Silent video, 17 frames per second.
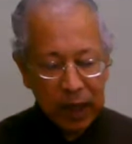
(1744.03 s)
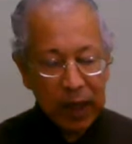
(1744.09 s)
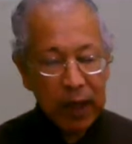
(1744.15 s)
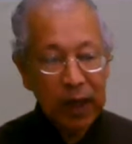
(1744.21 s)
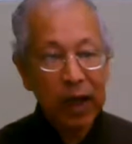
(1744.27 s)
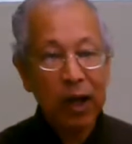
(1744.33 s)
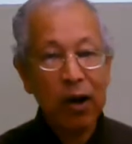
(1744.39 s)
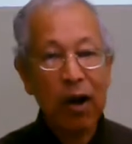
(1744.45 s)

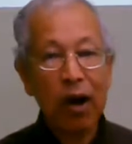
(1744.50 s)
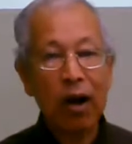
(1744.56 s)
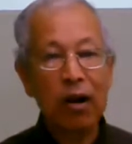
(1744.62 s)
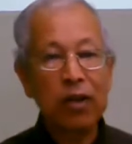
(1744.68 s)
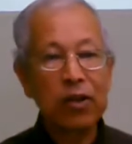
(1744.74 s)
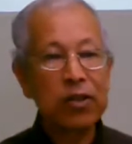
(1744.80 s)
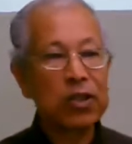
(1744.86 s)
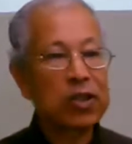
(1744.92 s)
here
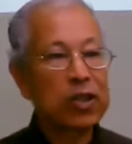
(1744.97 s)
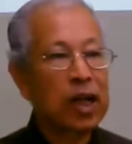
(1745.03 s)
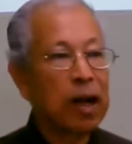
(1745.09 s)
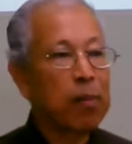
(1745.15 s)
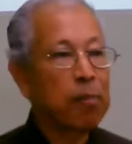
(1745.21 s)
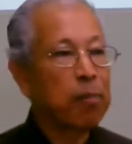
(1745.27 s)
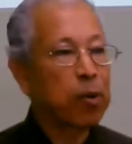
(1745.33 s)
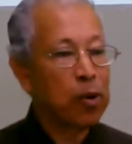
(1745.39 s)
are
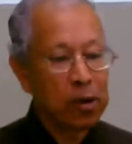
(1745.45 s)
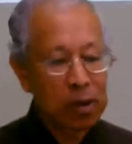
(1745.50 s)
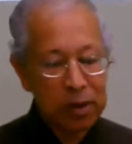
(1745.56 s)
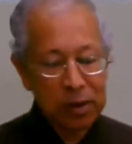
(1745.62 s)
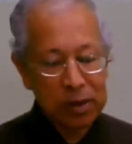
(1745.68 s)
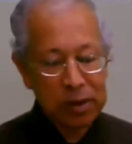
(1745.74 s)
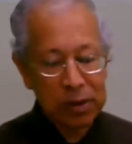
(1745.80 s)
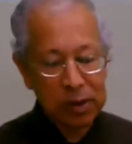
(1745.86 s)

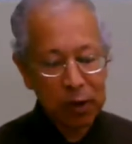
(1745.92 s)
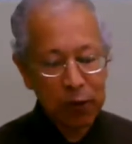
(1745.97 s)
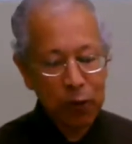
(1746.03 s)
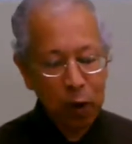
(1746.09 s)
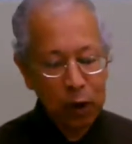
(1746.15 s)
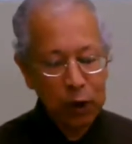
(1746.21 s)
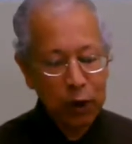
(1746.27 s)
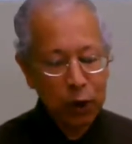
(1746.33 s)
samples
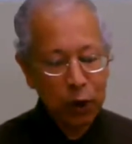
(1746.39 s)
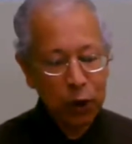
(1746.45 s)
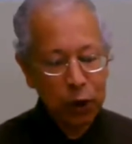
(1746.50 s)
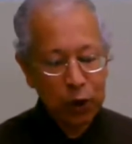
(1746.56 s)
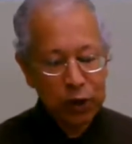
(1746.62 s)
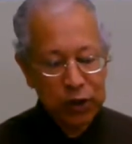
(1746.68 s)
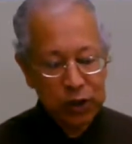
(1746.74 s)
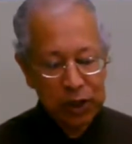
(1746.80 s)
of what you
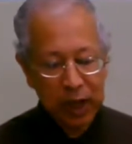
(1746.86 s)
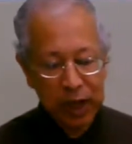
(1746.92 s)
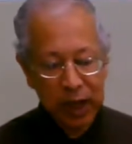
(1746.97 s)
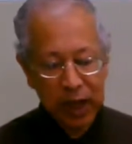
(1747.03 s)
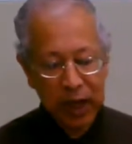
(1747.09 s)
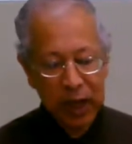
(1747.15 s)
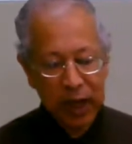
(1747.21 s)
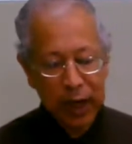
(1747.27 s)
could
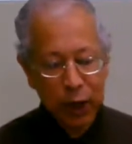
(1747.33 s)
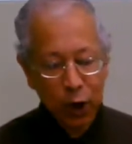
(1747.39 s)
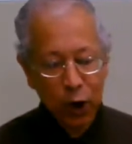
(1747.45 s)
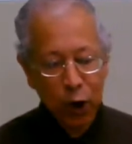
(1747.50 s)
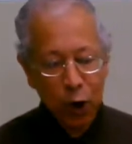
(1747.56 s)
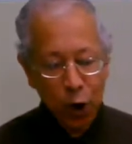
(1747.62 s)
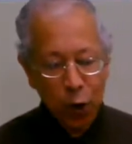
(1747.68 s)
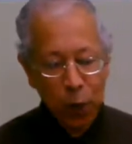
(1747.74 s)
say in
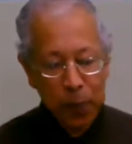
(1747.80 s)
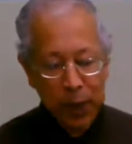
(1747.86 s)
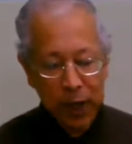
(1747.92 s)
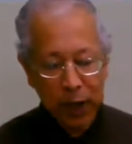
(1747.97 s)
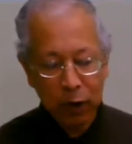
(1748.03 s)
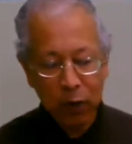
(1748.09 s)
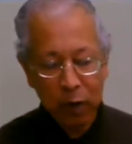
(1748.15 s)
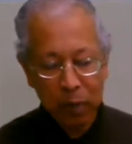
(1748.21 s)
your
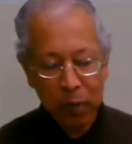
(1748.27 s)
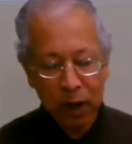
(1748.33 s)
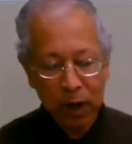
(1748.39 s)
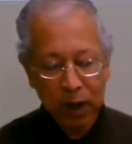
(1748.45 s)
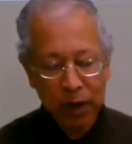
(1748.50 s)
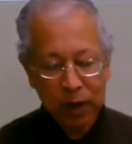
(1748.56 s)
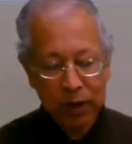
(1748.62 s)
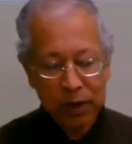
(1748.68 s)
opening
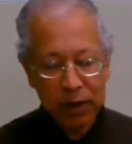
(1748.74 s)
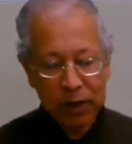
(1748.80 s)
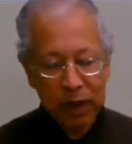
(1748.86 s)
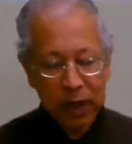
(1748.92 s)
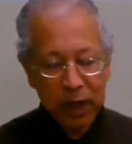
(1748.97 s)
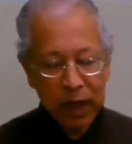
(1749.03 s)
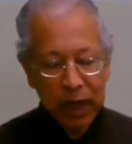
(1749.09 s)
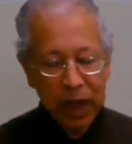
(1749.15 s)
remarks.
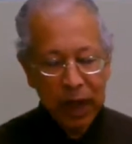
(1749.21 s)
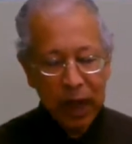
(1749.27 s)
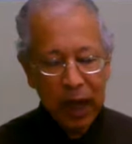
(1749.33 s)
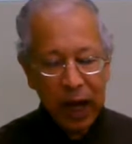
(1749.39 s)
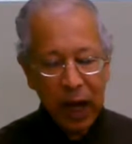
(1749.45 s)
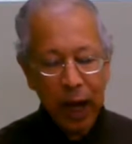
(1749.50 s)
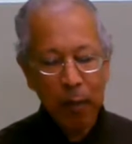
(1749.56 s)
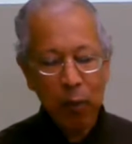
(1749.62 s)

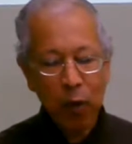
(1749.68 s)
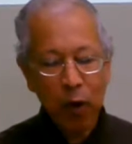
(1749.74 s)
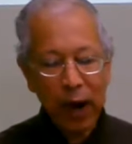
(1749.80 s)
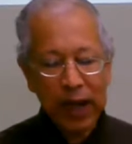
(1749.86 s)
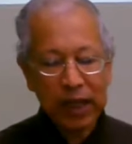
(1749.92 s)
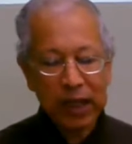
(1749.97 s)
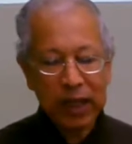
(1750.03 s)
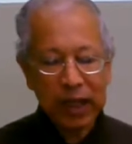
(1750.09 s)
I'm
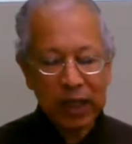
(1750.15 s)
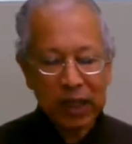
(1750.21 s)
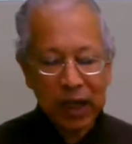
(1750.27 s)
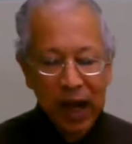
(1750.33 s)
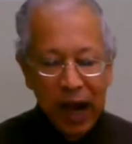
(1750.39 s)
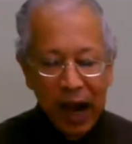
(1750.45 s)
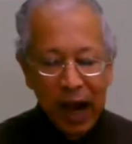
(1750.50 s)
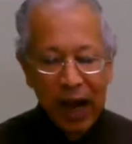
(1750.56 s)
writing
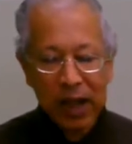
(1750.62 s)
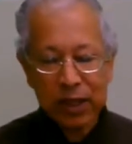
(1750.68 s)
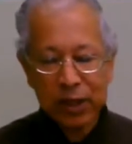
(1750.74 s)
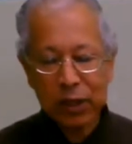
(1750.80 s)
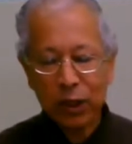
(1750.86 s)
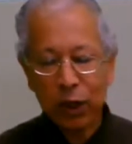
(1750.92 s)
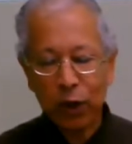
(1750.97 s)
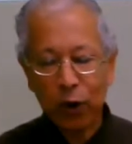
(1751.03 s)
to
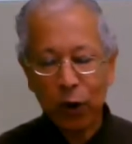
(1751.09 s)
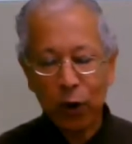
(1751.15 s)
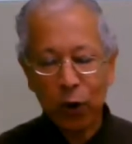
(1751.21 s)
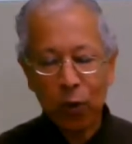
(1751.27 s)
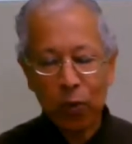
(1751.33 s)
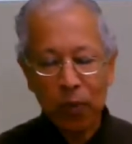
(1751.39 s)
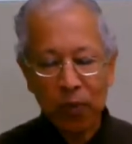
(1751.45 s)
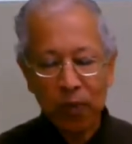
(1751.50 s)
ask
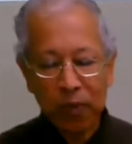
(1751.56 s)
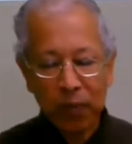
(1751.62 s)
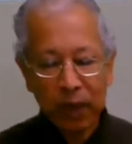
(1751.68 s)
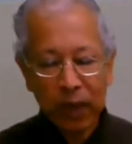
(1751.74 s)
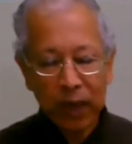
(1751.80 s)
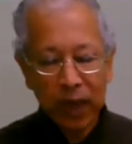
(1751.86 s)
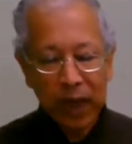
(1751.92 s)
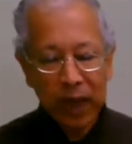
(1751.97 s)
you
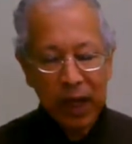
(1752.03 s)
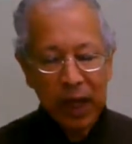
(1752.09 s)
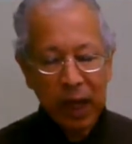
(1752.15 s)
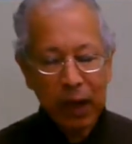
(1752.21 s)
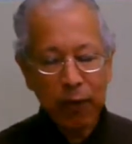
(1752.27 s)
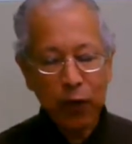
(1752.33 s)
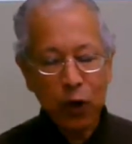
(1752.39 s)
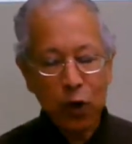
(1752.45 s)

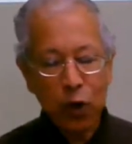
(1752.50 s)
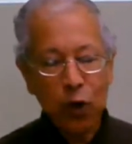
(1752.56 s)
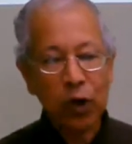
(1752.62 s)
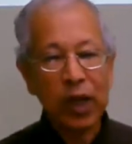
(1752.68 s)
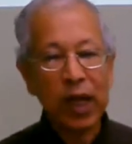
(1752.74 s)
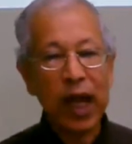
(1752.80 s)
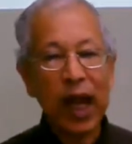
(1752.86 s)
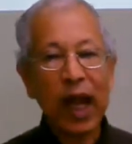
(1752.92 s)
if you
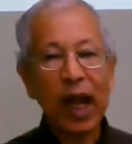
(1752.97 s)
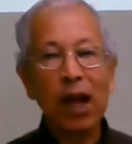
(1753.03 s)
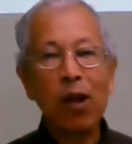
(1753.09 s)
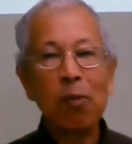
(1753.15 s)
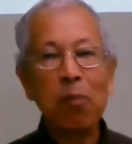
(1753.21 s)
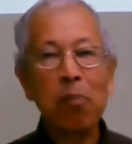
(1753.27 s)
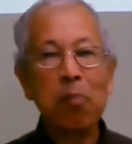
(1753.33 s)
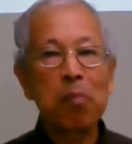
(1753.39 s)
could
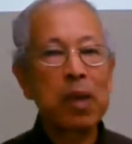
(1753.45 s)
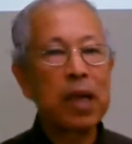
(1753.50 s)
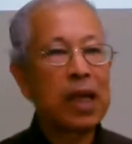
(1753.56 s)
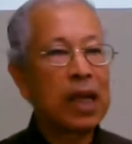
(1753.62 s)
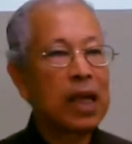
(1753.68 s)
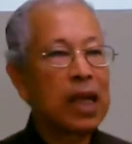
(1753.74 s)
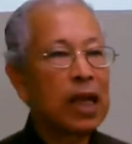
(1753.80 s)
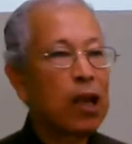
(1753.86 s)
help
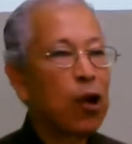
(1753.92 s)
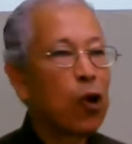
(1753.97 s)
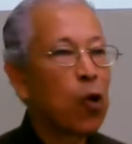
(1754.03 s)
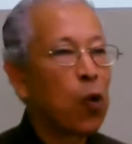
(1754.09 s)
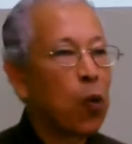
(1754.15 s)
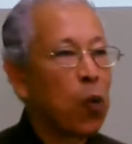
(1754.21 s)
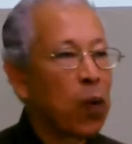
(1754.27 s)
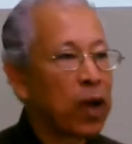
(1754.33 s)
me
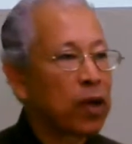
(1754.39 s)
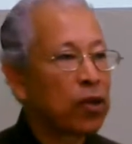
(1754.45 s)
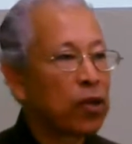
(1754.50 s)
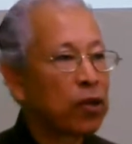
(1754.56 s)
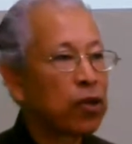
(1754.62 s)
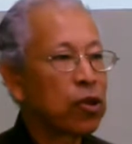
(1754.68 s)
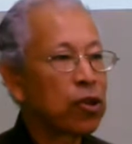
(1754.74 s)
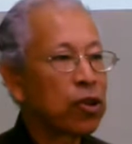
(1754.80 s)
with,
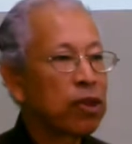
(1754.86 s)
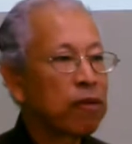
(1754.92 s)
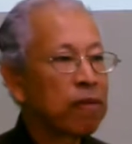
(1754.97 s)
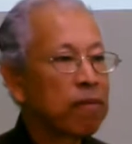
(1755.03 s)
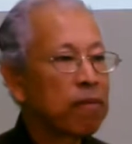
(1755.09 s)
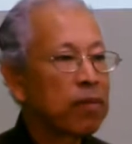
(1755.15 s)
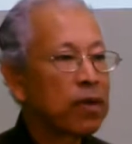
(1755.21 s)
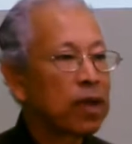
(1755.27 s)

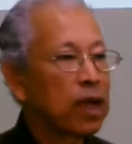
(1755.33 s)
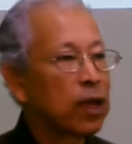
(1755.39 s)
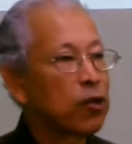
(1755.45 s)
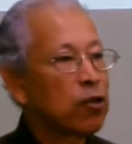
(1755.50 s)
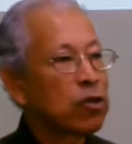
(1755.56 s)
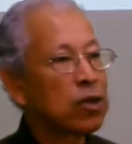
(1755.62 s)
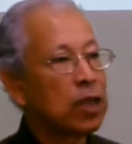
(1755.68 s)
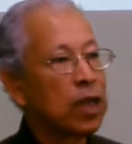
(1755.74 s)
and
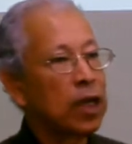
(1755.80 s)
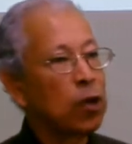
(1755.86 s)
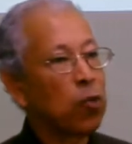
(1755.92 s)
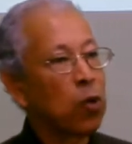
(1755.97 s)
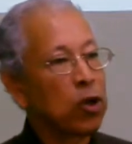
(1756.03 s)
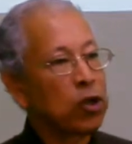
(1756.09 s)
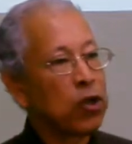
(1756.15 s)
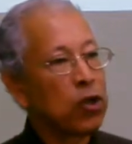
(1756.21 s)
you state
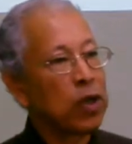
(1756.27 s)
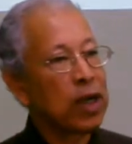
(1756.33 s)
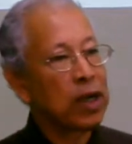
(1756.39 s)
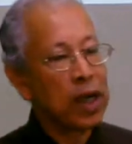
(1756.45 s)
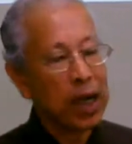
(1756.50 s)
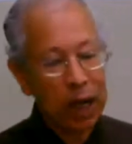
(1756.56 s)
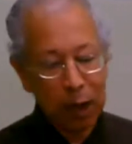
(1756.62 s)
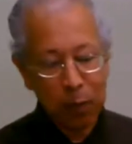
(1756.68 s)
what you
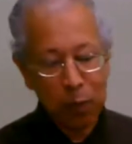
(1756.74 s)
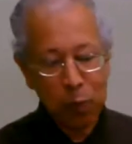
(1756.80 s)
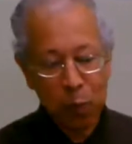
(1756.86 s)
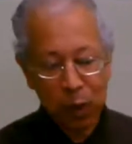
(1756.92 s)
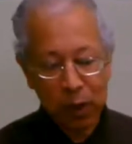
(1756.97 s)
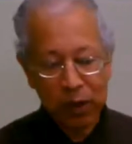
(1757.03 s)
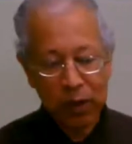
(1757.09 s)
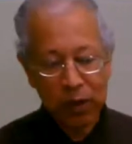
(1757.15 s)
need help
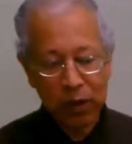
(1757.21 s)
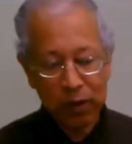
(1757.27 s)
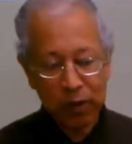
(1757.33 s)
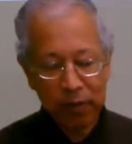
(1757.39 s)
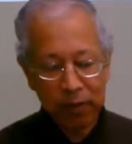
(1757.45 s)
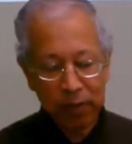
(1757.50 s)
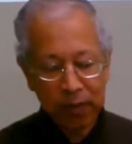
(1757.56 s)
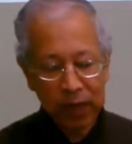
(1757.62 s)
with.
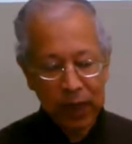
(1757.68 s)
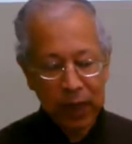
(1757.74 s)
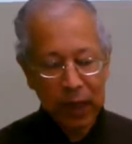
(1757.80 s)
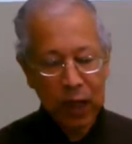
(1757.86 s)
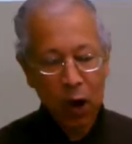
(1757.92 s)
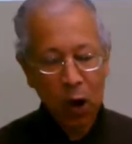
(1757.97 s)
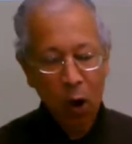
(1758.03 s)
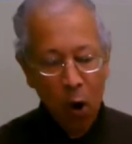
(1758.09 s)

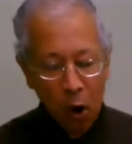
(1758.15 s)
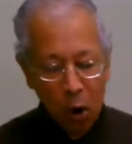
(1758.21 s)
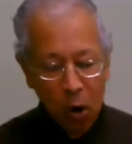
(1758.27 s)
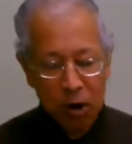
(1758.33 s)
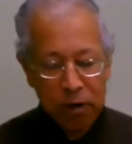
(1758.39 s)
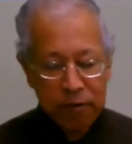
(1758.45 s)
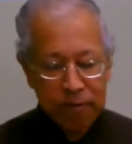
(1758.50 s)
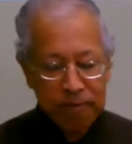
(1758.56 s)

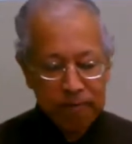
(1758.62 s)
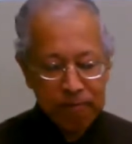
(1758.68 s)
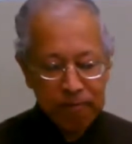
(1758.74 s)
Or,